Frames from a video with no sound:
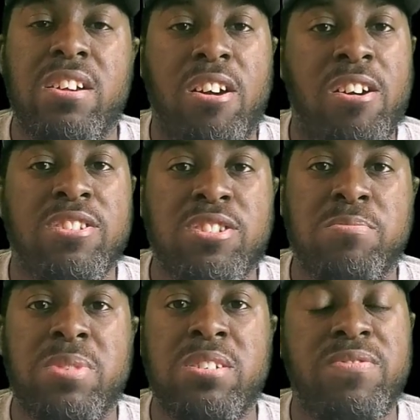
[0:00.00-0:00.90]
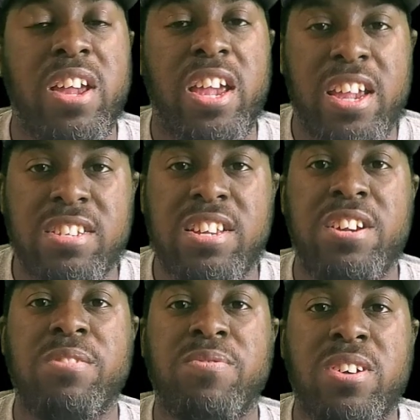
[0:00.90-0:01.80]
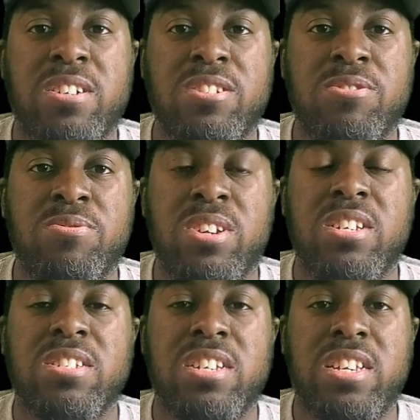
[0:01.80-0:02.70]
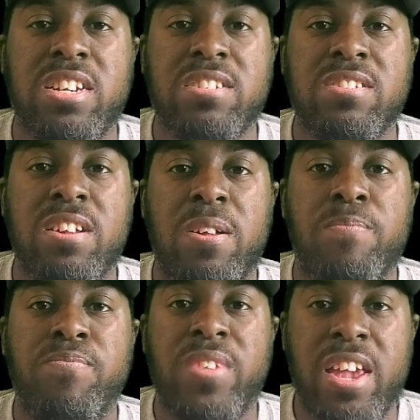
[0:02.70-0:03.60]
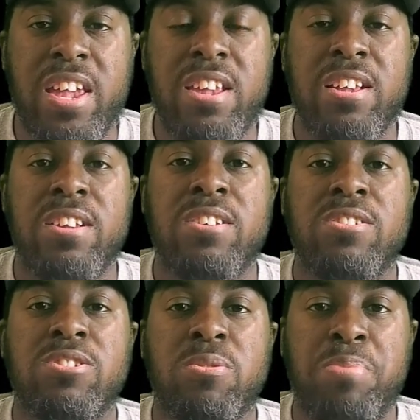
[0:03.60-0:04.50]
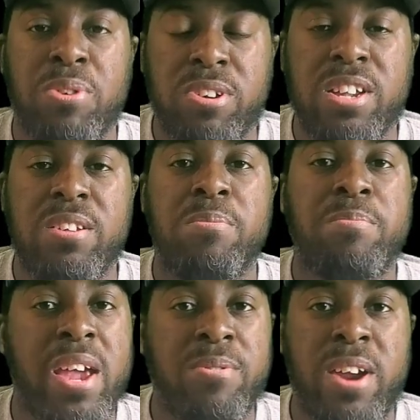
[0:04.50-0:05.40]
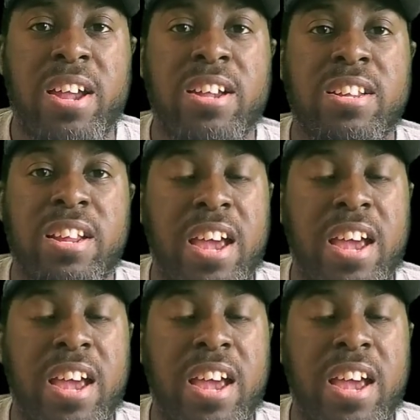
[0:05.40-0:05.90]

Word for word: Arthur Smith and Terry Fontenot together, they supported Matt Ryan. And